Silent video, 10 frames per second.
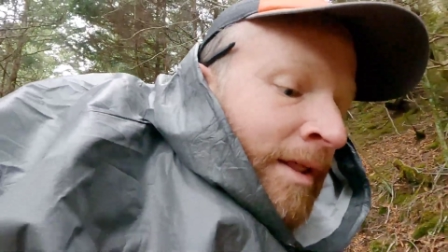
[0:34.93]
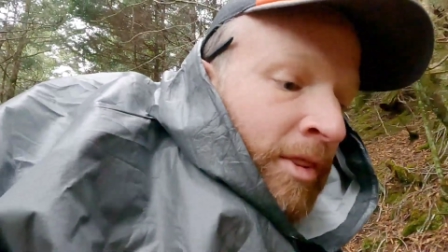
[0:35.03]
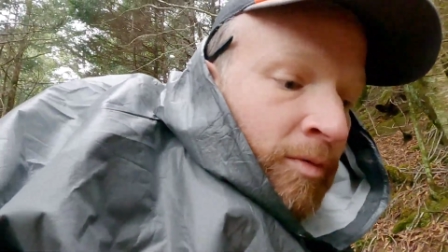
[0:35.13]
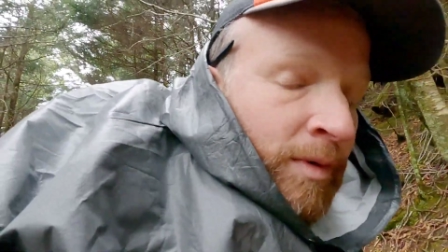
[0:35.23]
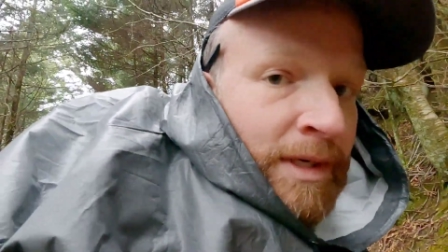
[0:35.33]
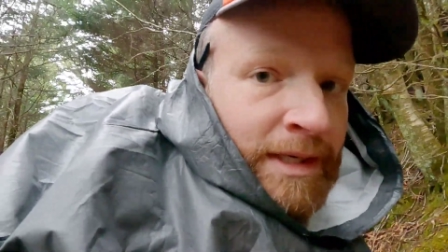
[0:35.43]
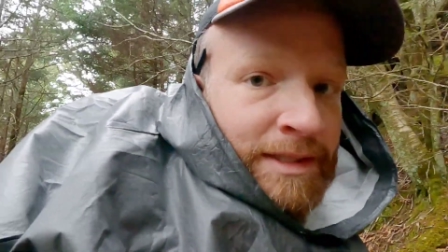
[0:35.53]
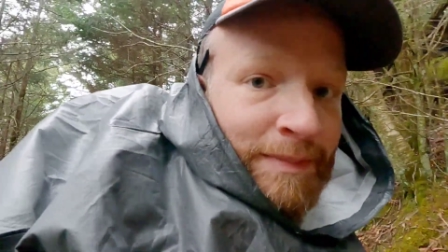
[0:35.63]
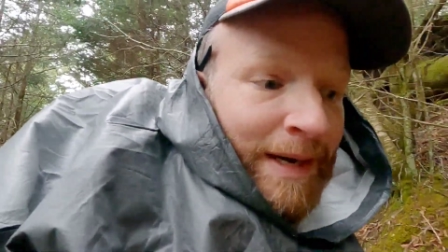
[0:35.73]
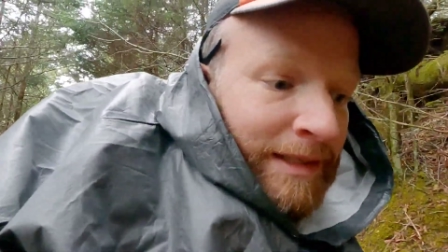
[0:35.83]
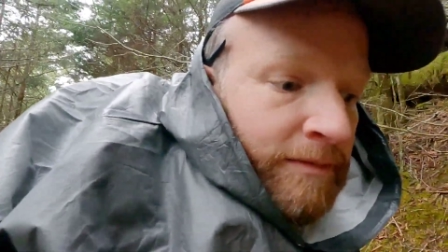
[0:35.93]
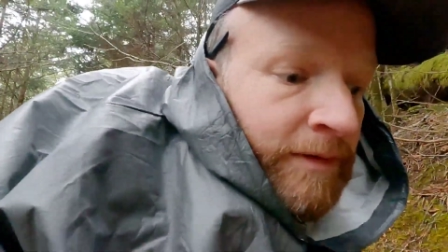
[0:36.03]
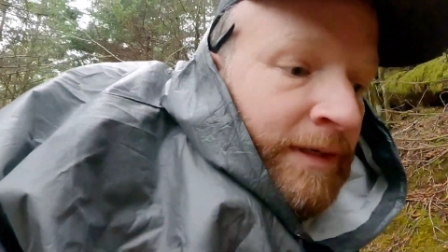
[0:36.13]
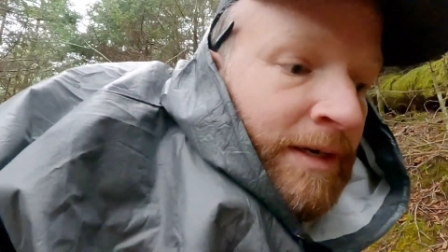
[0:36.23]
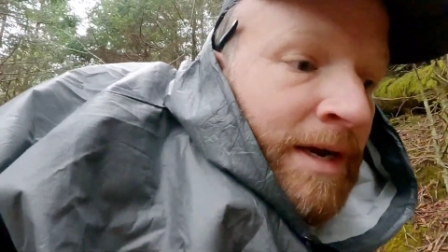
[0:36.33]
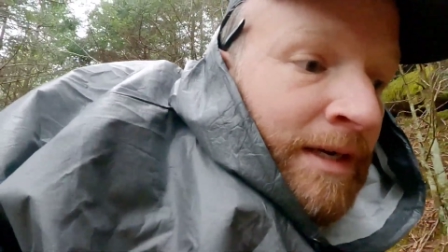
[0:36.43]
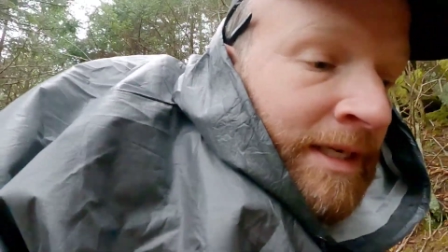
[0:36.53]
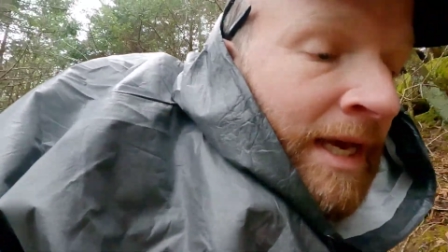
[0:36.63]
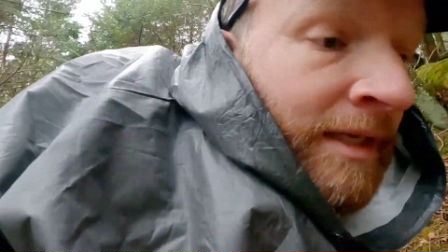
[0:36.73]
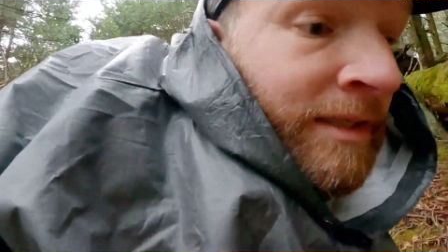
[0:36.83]
three spots for
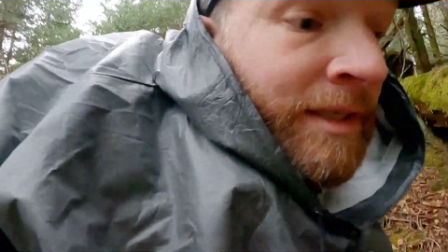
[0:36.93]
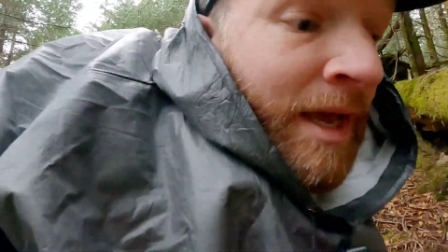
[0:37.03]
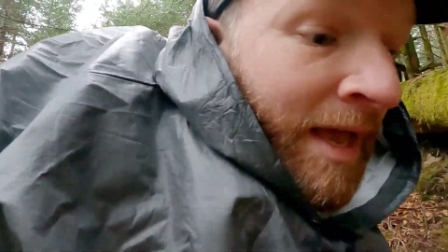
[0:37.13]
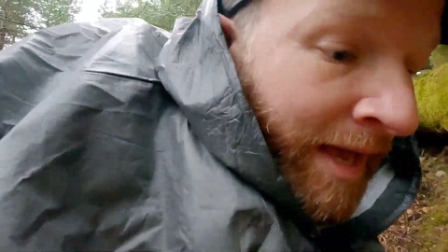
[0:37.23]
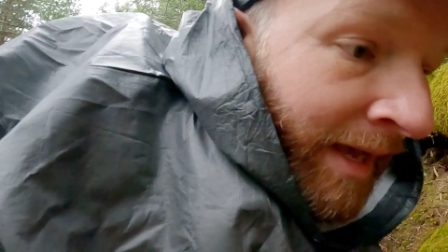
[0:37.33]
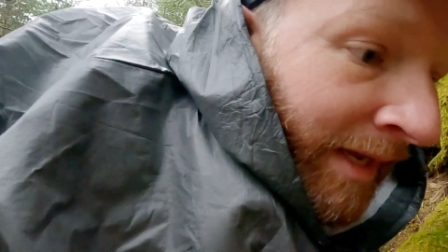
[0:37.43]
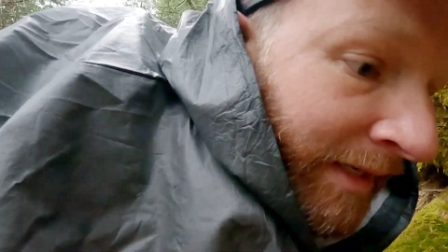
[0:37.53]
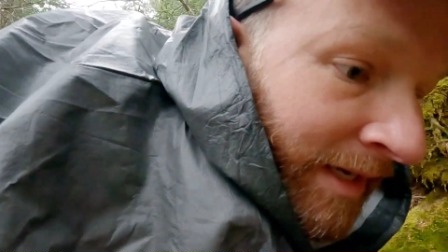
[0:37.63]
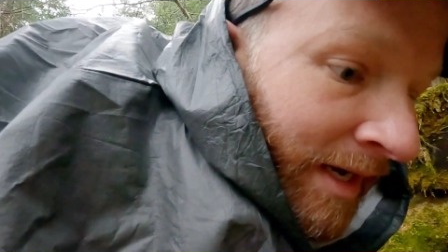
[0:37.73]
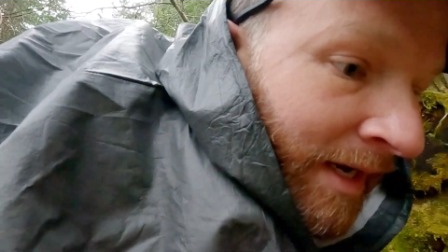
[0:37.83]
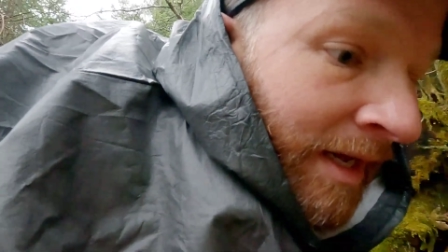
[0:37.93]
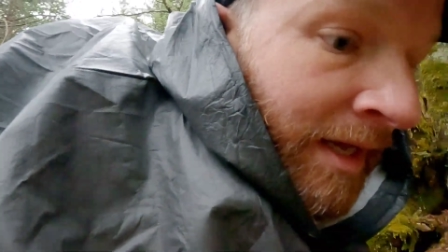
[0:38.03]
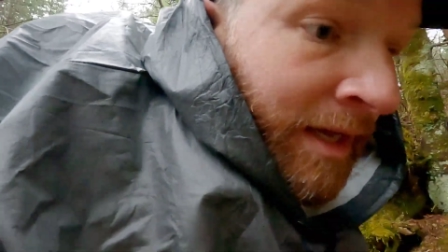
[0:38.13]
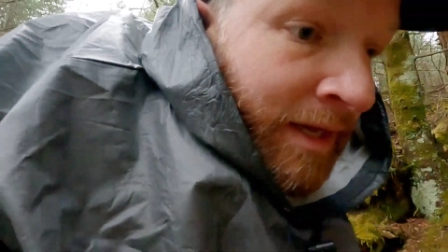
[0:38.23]
tents and uh,